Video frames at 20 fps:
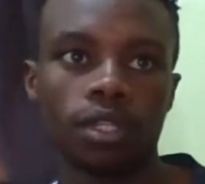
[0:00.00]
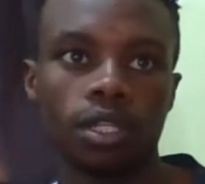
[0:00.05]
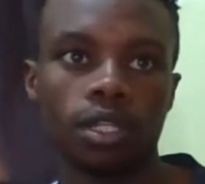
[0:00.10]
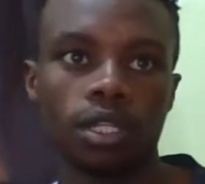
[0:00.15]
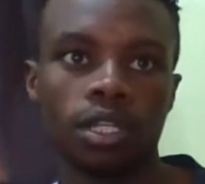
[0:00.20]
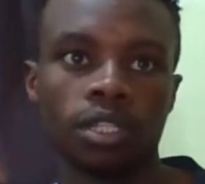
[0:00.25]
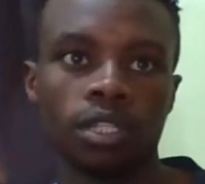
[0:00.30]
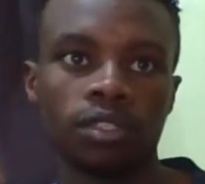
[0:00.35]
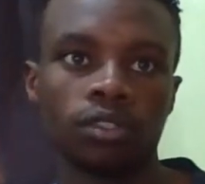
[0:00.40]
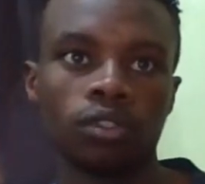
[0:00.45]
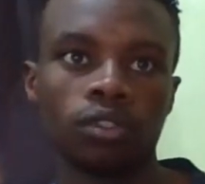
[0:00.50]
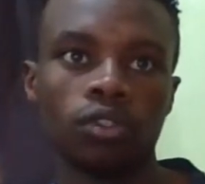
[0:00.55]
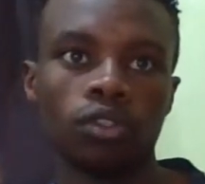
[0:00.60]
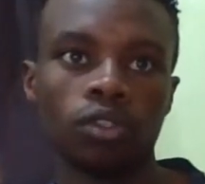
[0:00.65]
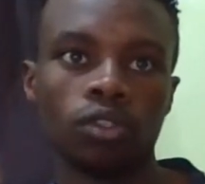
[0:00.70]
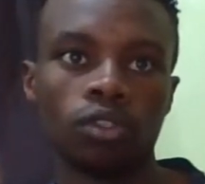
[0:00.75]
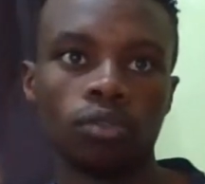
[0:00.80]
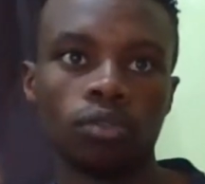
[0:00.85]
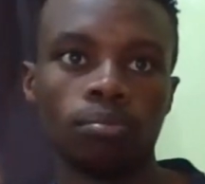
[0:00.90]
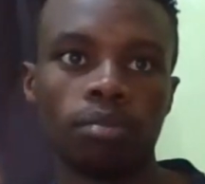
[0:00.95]
let's
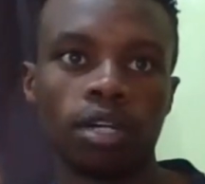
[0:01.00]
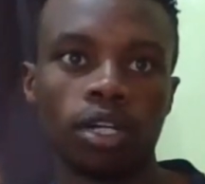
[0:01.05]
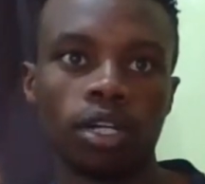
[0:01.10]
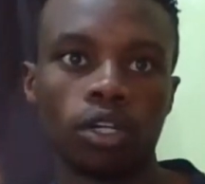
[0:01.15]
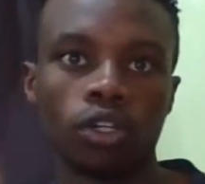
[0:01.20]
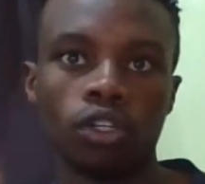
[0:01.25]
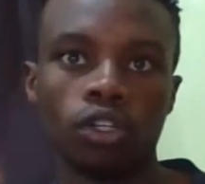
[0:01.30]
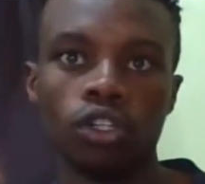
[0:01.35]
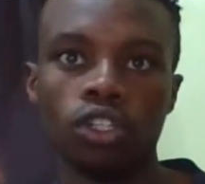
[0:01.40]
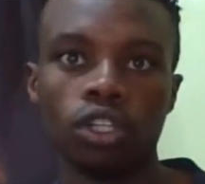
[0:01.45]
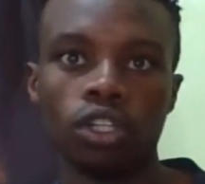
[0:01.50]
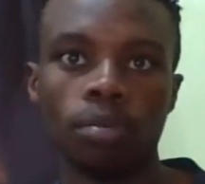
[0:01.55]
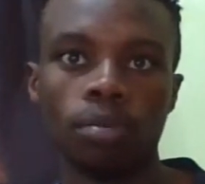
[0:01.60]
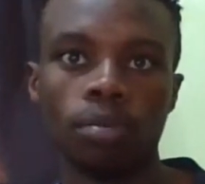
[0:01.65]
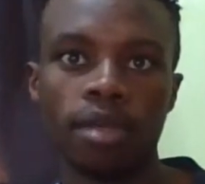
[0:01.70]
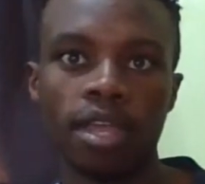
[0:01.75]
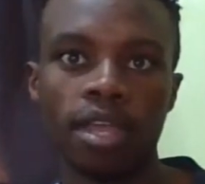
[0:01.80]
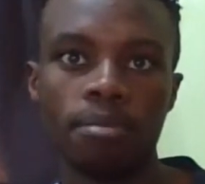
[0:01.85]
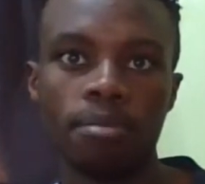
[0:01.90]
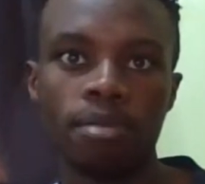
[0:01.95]
go back here,
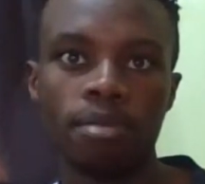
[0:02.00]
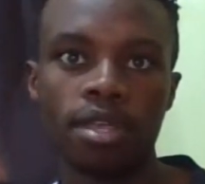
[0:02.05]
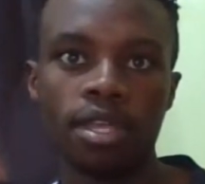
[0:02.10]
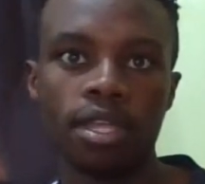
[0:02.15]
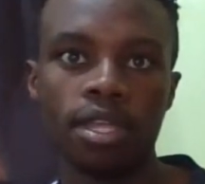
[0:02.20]
baby.